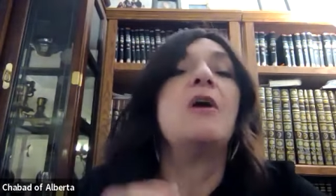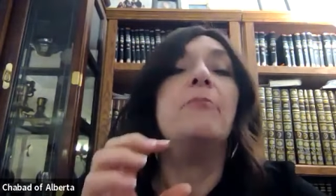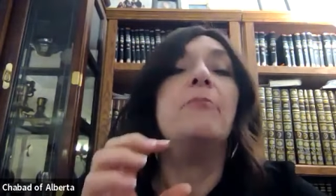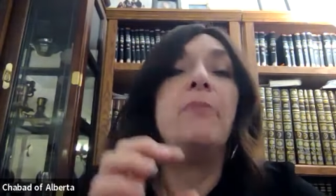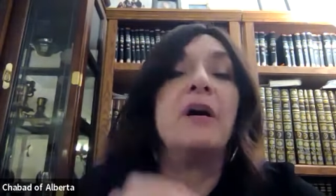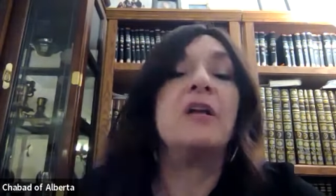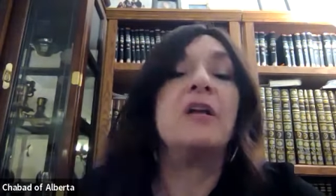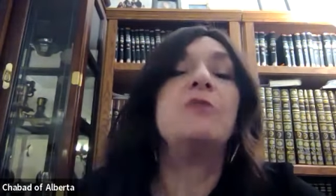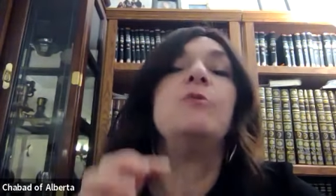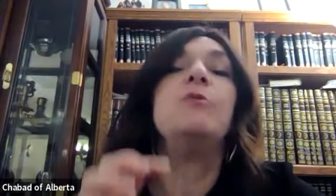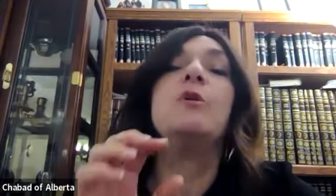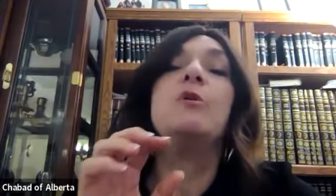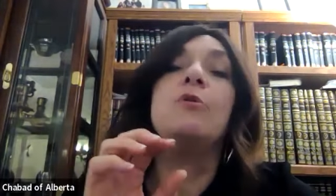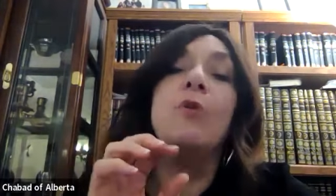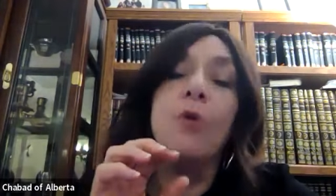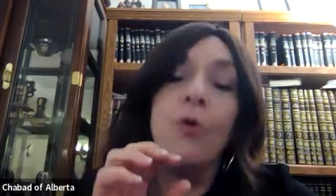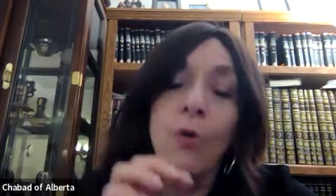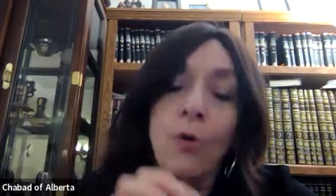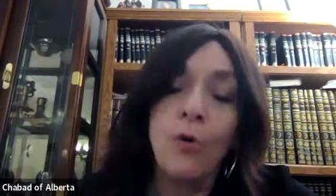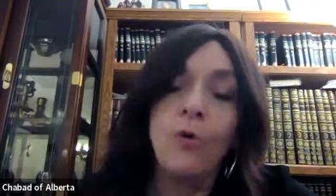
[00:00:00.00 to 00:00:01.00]
But we
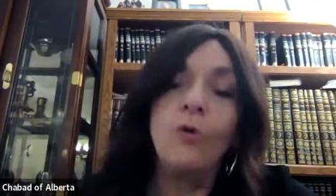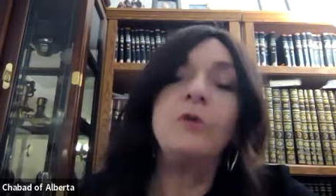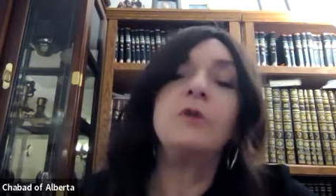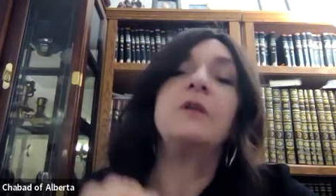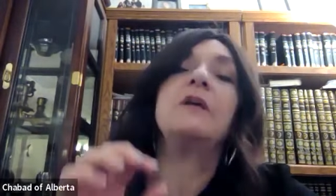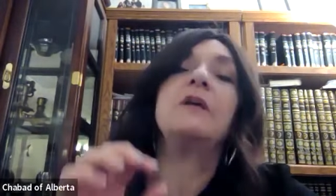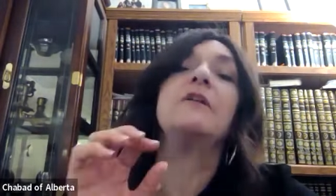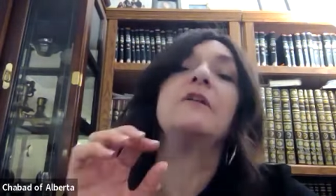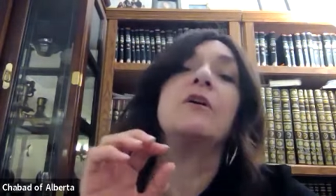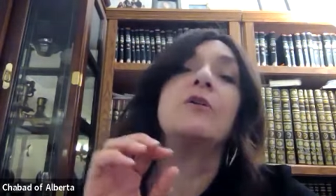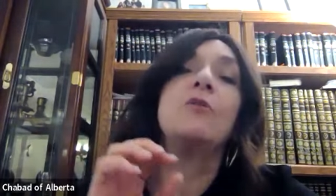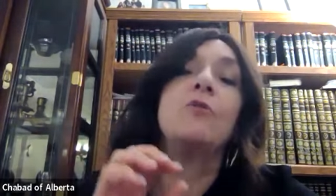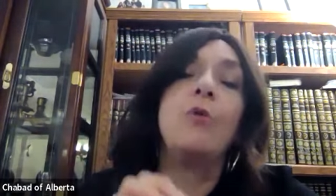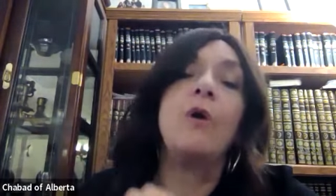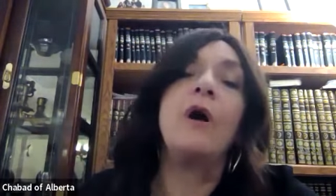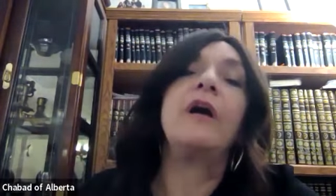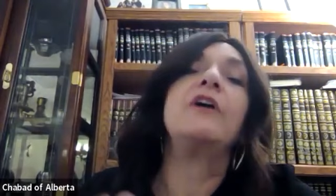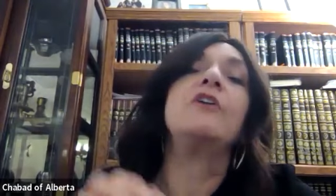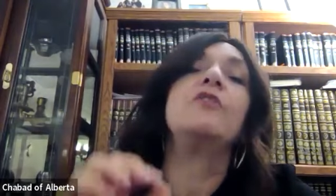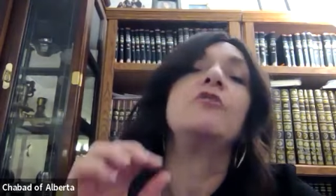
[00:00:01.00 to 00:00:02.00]
all can
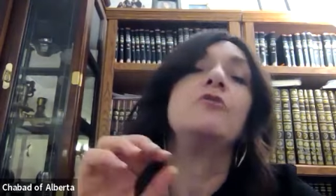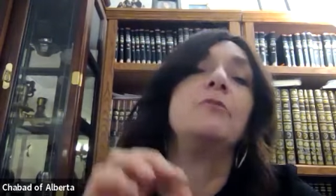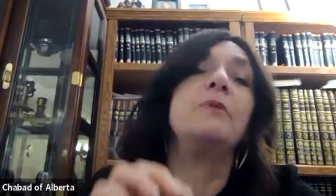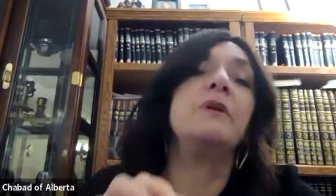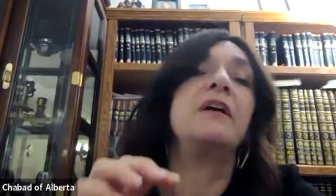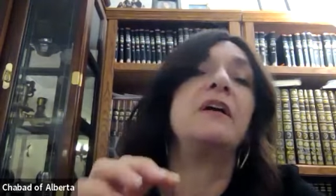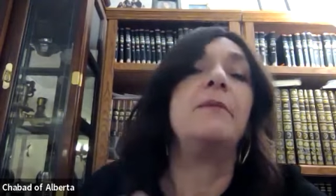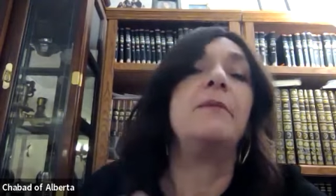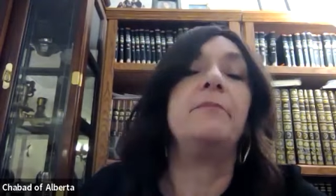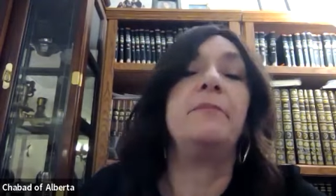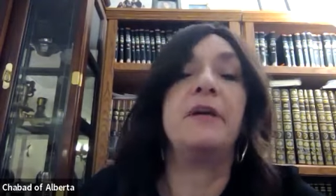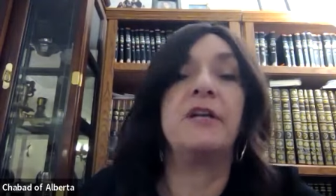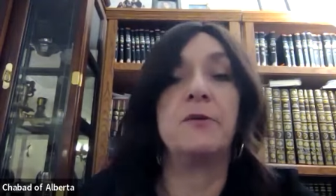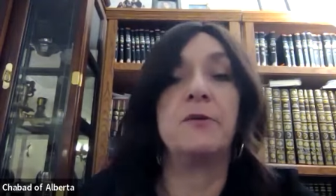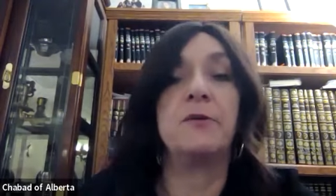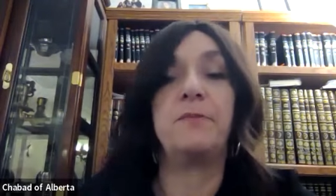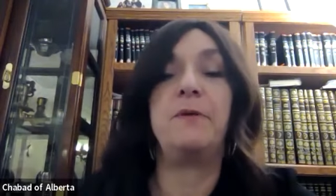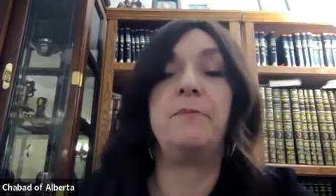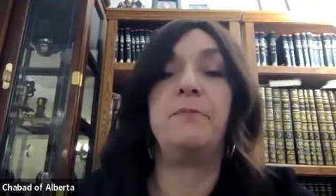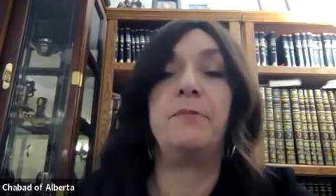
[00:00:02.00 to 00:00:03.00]
acquire to become better
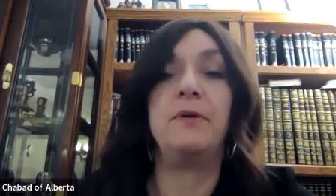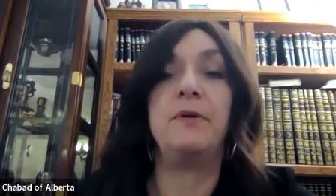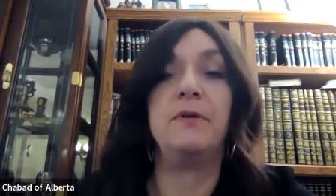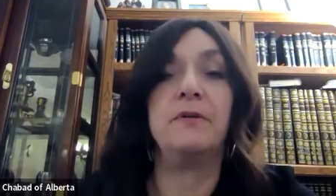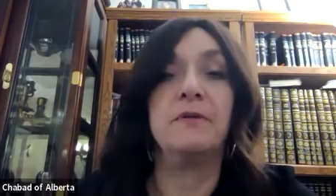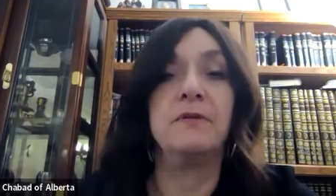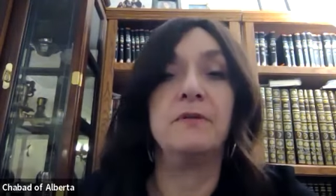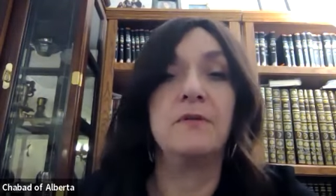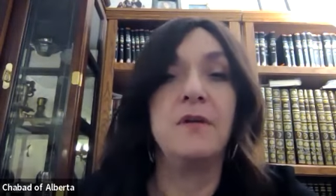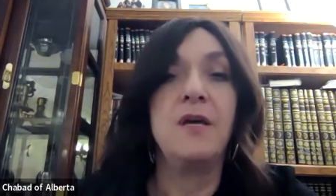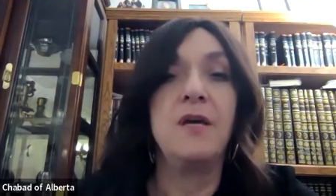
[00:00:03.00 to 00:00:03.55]
people.